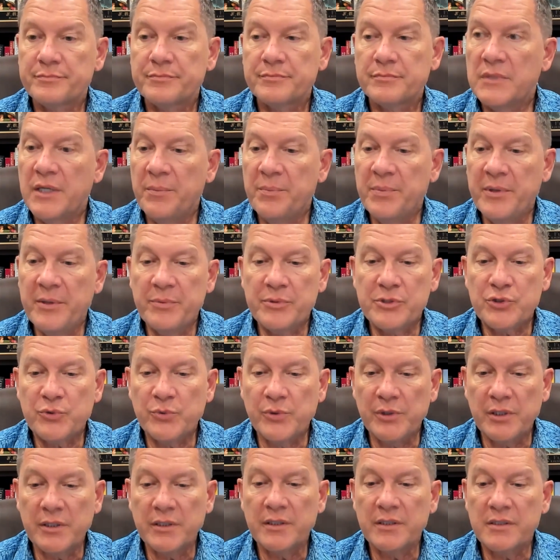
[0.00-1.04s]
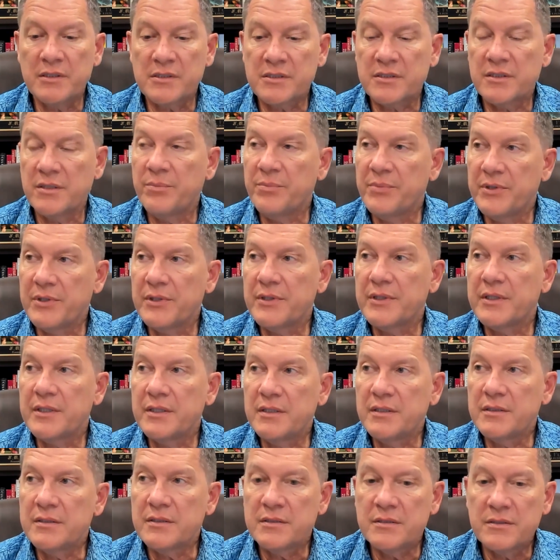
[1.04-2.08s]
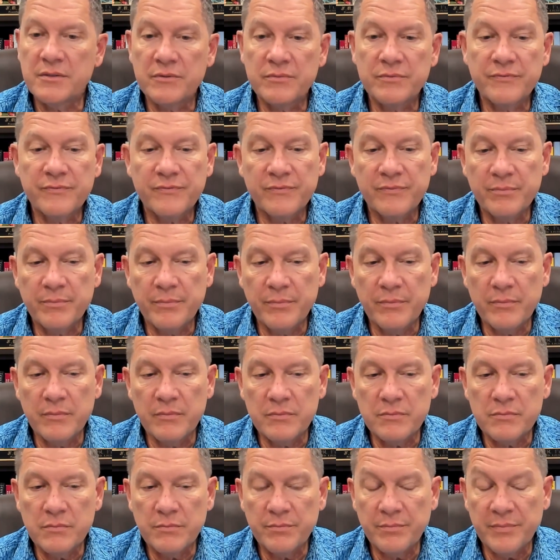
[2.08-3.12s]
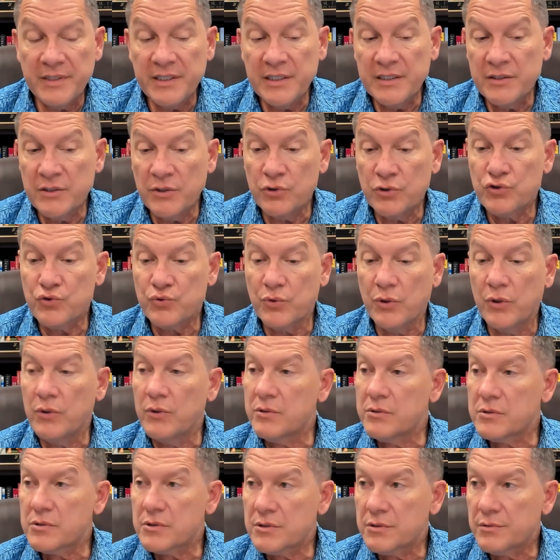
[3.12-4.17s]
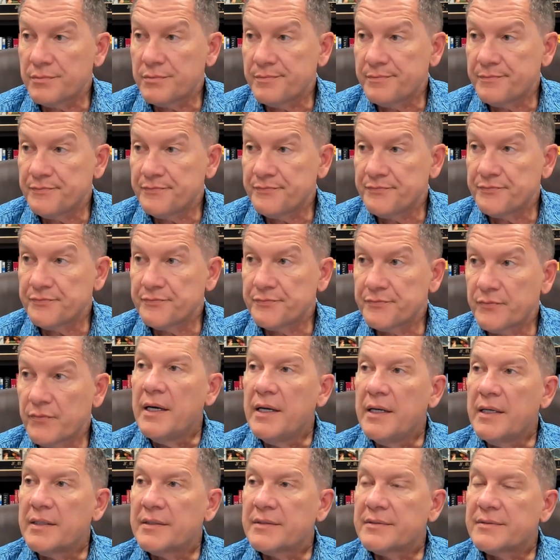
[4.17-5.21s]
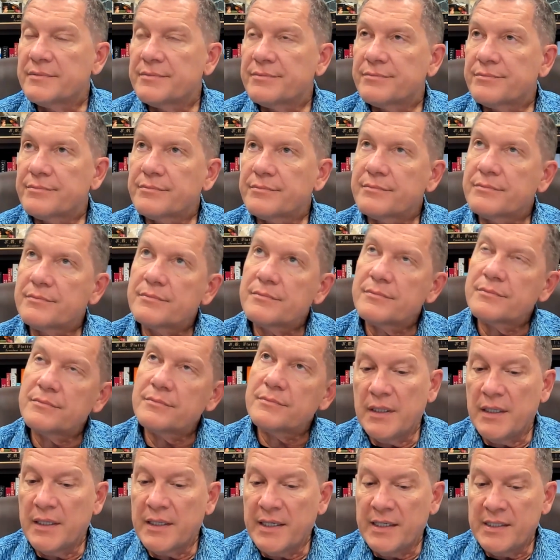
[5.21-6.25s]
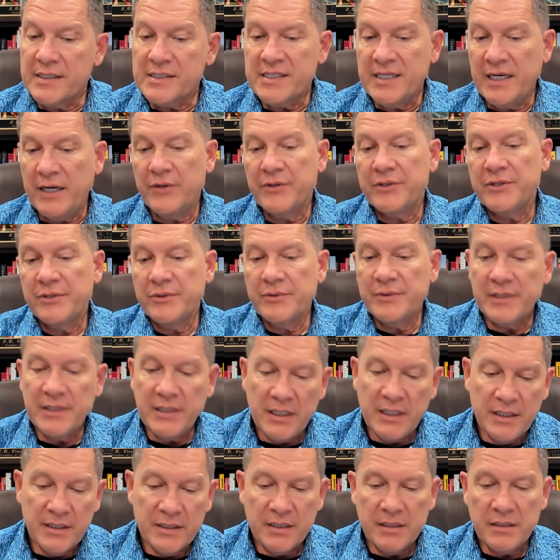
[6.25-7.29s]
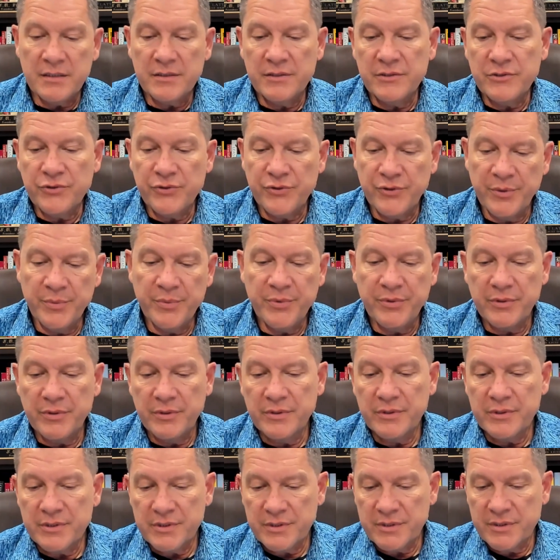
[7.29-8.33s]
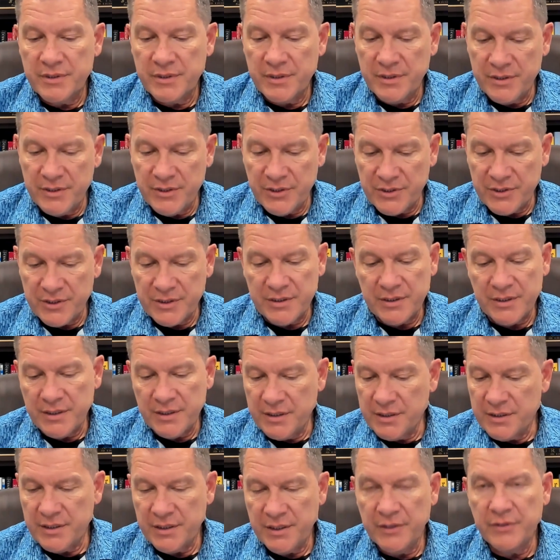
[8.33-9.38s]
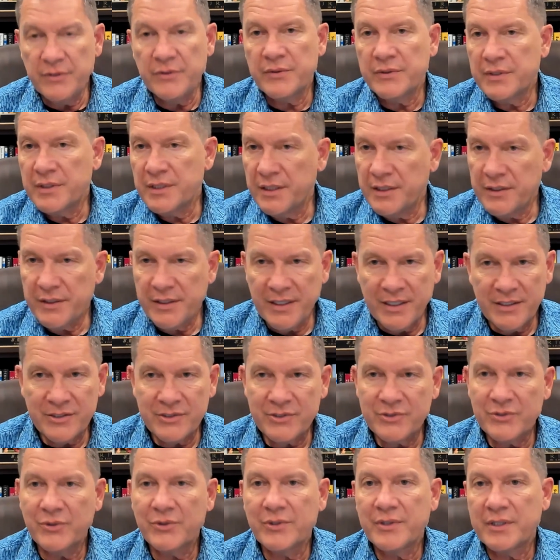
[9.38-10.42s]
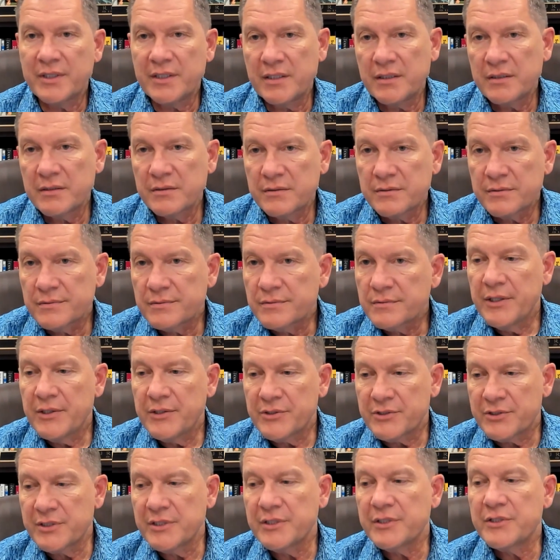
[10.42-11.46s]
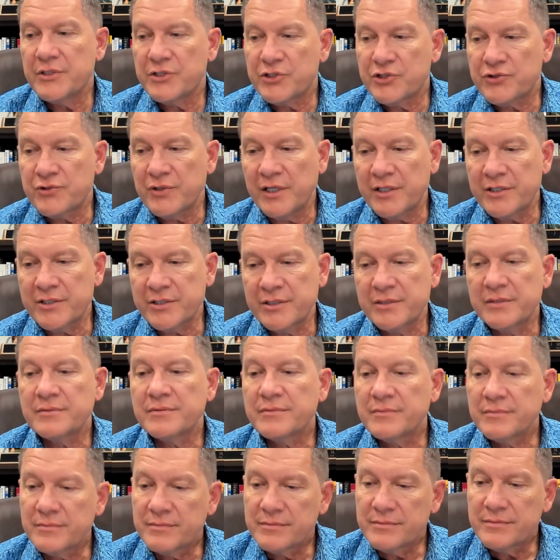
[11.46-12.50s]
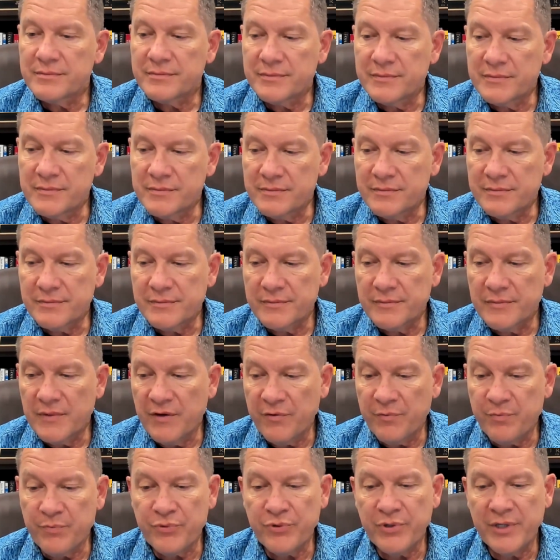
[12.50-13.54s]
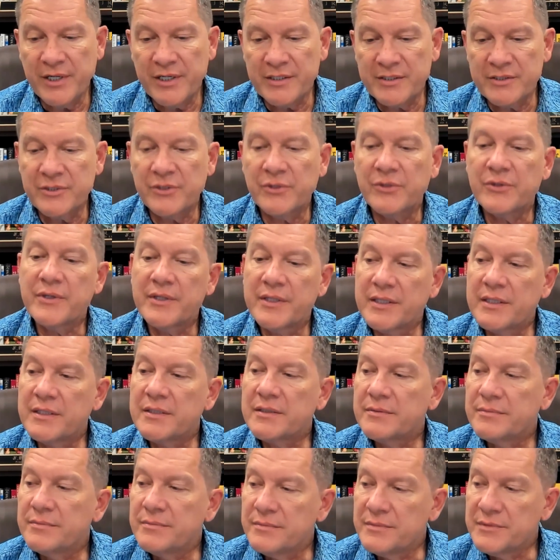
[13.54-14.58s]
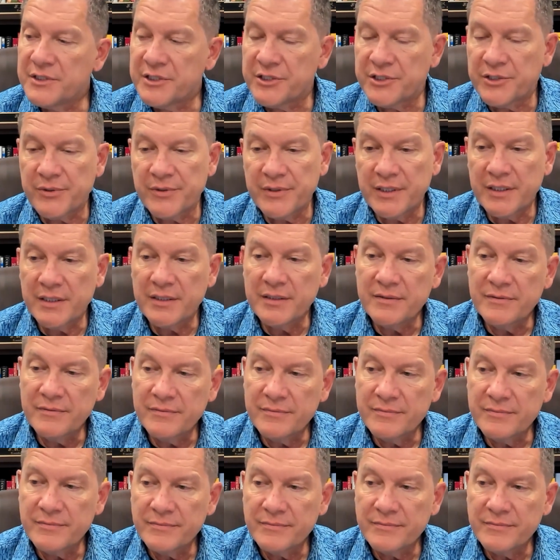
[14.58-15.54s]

and people's willingness and ability to be in those roles. And I guess how you and I contribute is to just continue to tell that story. Here's the destruction of predatory tyranny